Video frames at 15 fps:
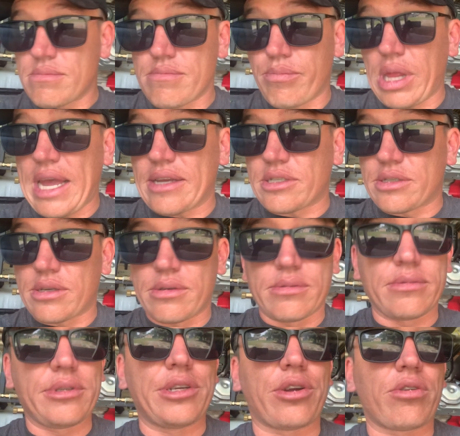blessed.
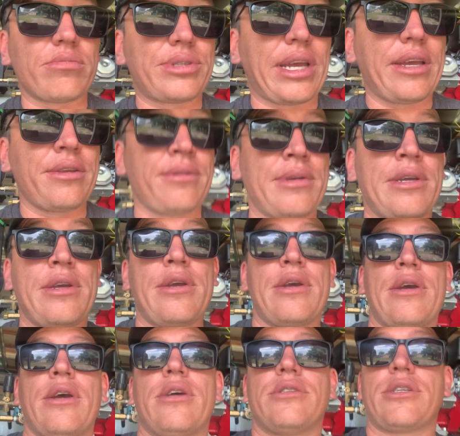You know what I'm saying?
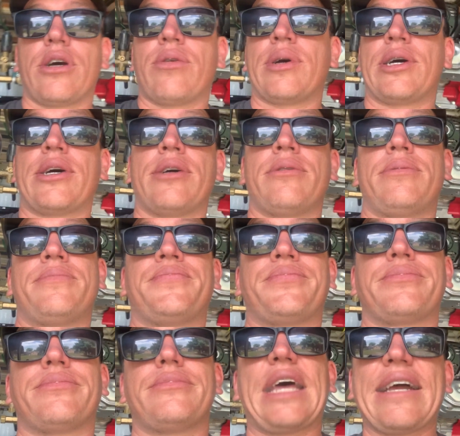So, uh,
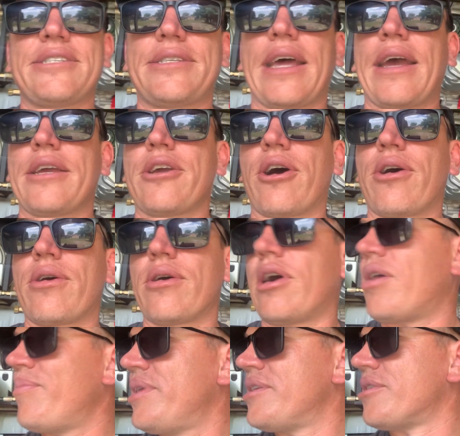that's that, y'all.
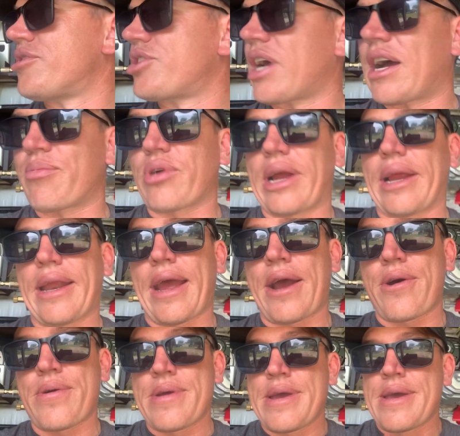I'm in the shop right
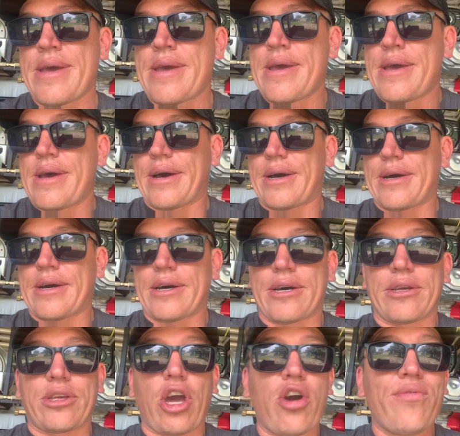now. Uh,
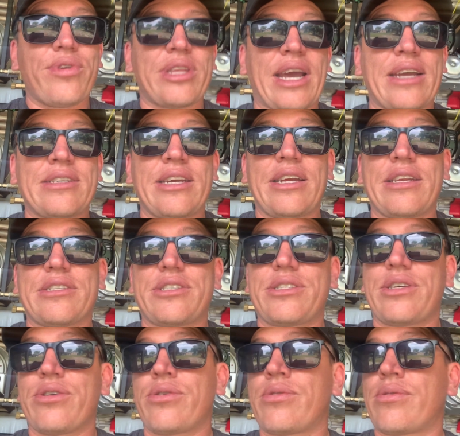COVID-19 has
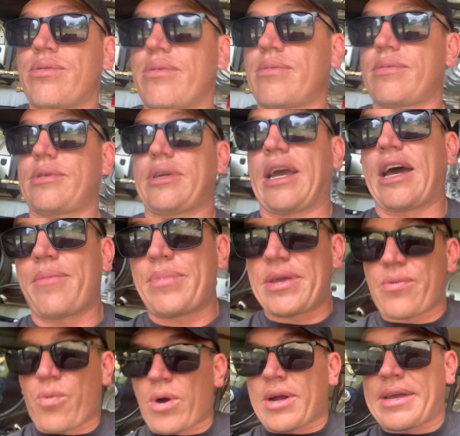still got me
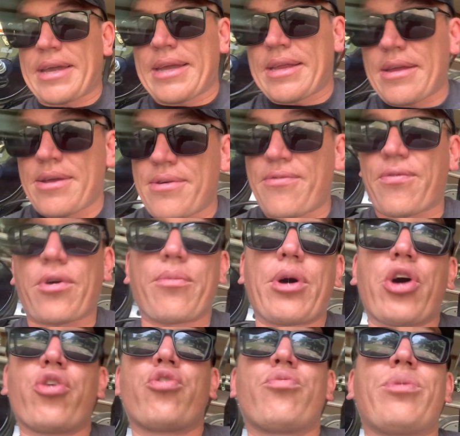working from
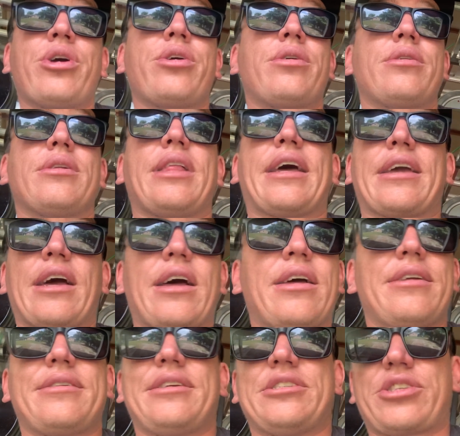home. Like, I,
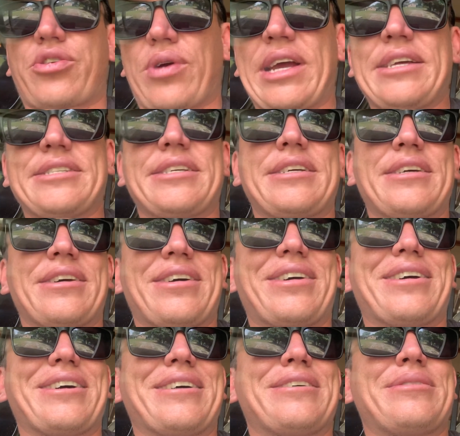it's crazy.
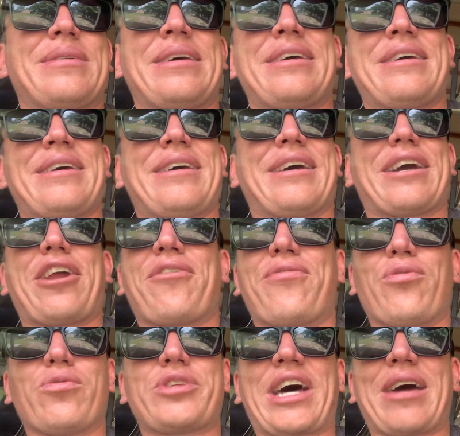Uh, got a
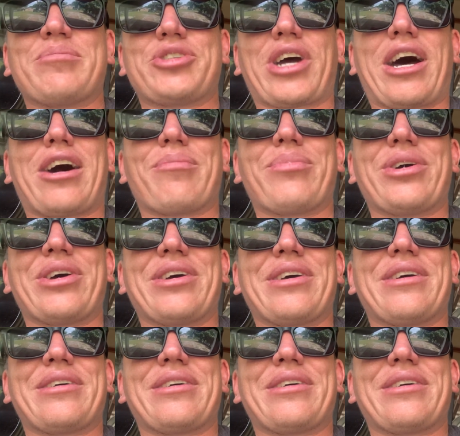full-time job, but